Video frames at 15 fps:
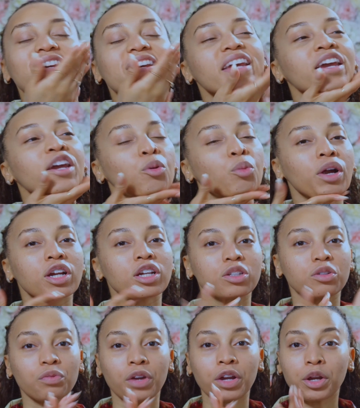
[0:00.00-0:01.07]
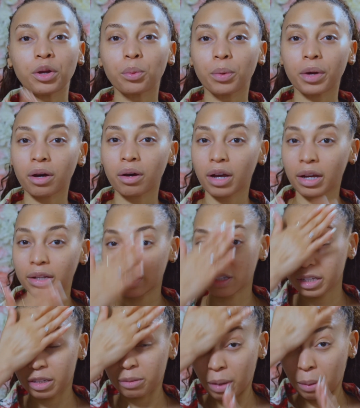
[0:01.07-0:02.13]
it works very well
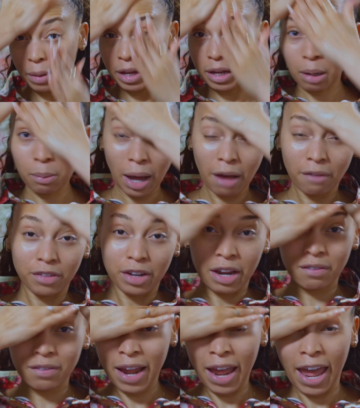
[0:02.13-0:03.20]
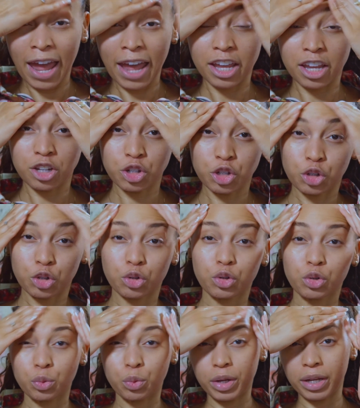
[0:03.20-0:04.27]
underneath my makeup. I've never had
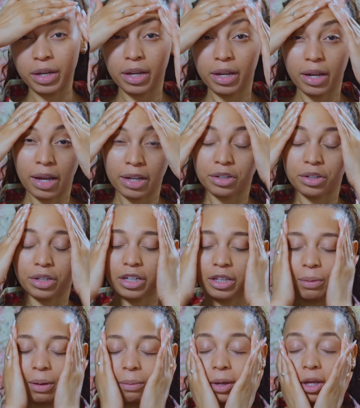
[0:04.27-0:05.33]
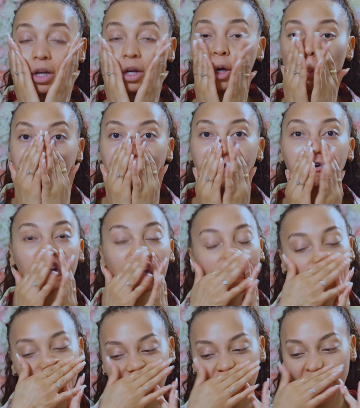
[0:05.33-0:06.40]
issues with it underneath my makeup. So
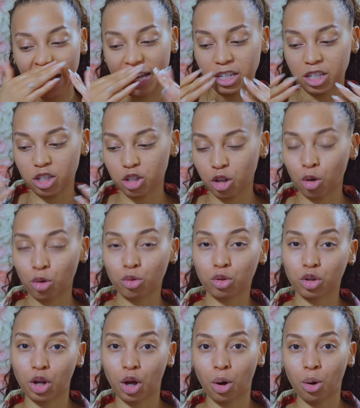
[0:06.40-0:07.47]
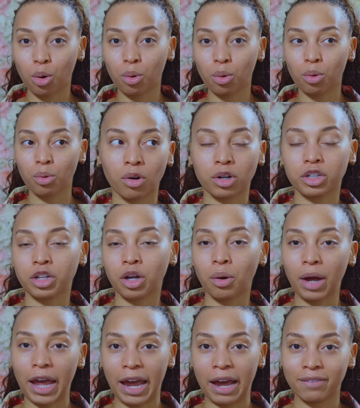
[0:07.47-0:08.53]
if you guys don't know or
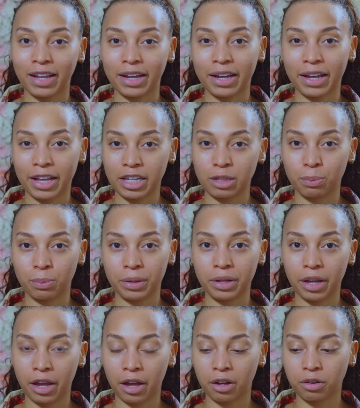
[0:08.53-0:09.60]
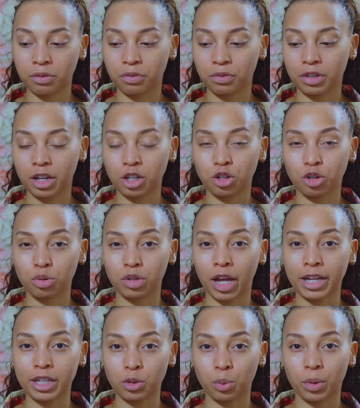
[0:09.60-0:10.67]
don't have like an SPF that you
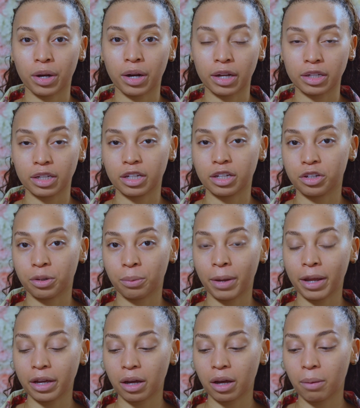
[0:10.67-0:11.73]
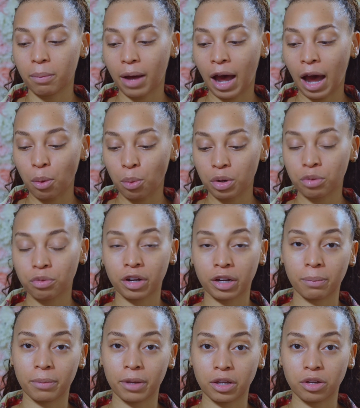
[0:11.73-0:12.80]
like to wear underneath your makeup, I would
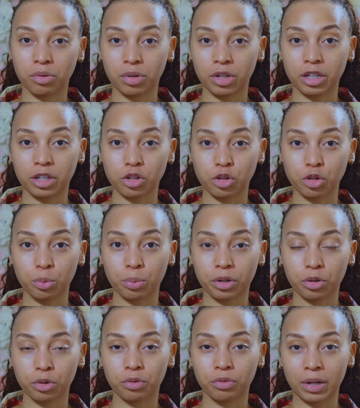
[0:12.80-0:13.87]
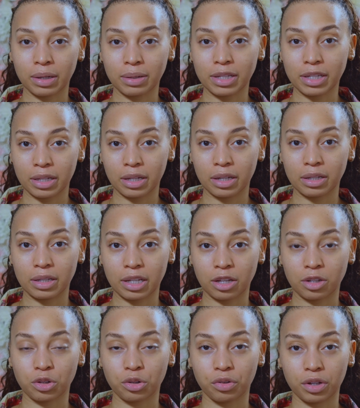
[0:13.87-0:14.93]
recommend you to get the Super Goop Unseen
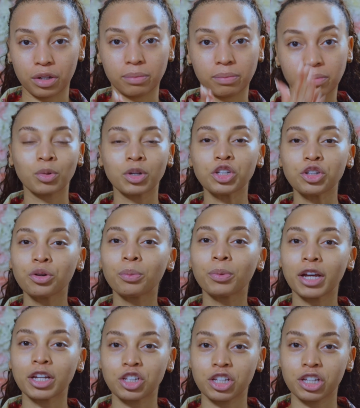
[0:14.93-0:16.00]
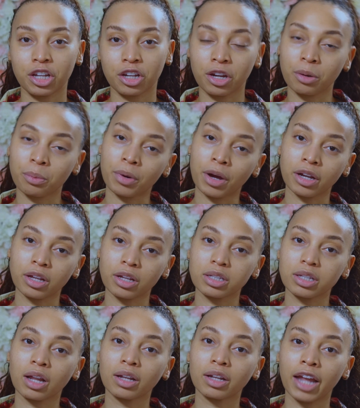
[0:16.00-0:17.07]
Sunscreen. Once you apply your skincare products,
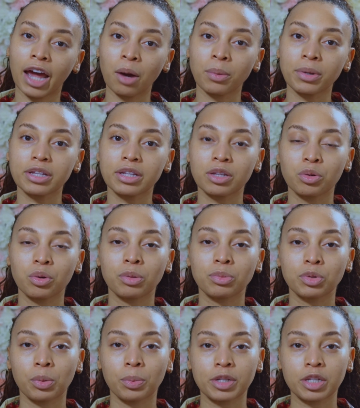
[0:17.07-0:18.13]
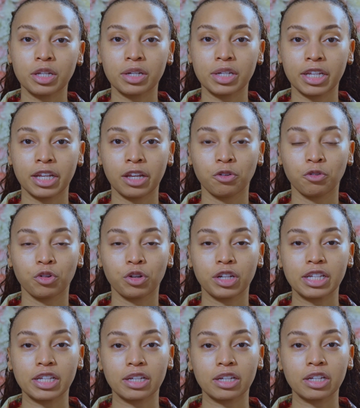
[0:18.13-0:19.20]
allow it to absorb into your skin for at
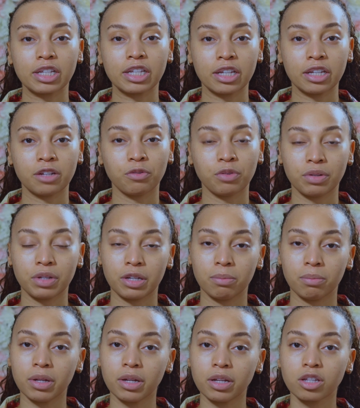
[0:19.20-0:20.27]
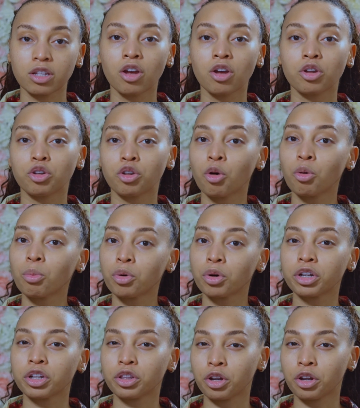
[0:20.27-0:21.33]
least a good 10 to 15 minutes, no more
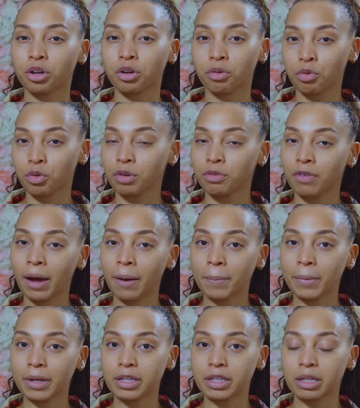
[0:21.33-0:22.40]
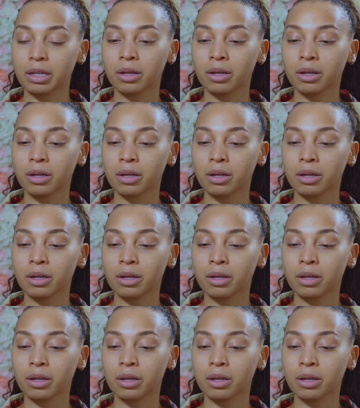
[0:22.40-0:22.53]
than 30 to 45 minutes.